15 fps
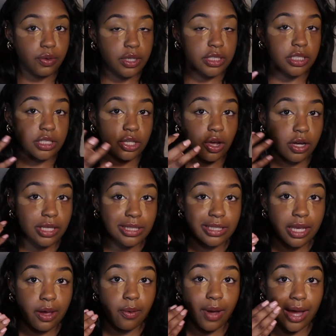because as y'all can
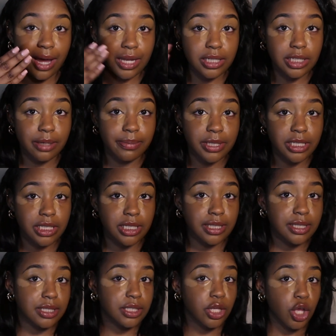tell, I got chubby cheeks.